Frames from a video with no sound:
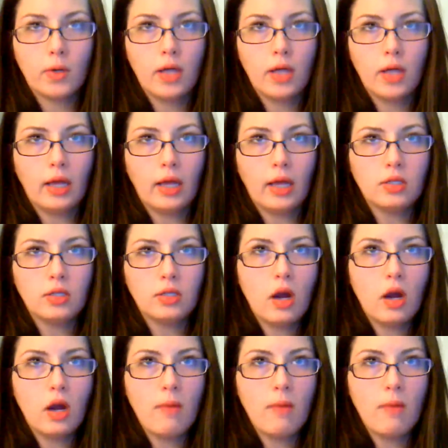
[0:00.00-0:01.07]
And talking
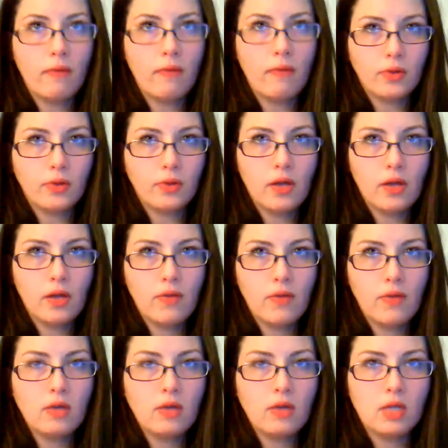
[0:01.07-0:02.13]
about those kind of
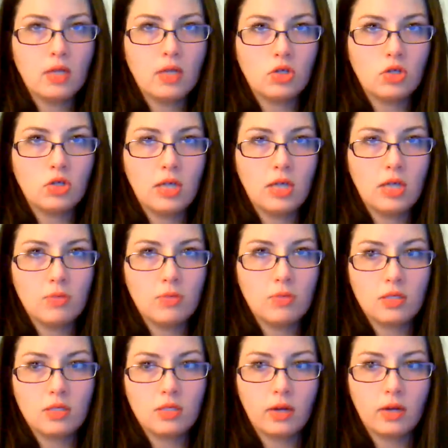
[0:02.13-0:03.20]
things, it just keeps us
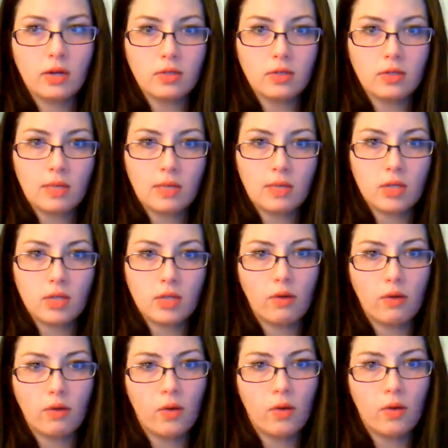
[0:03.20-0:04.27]
stuck in the same cycle,
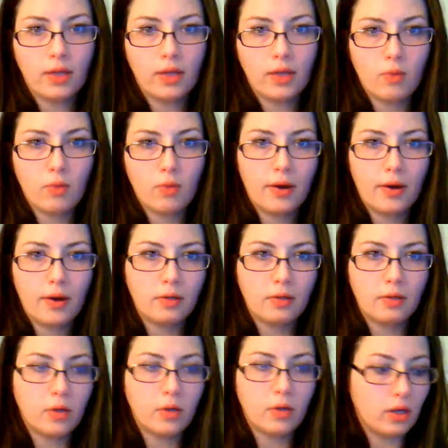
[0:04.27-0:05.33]
and that's why I don't
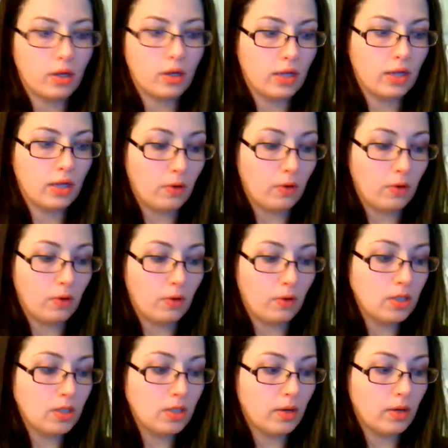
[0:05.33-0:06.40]
go into
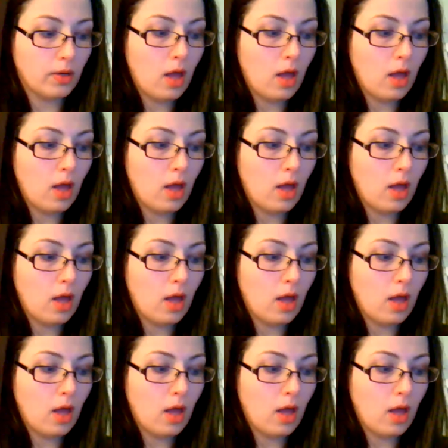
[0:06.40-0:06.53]
it.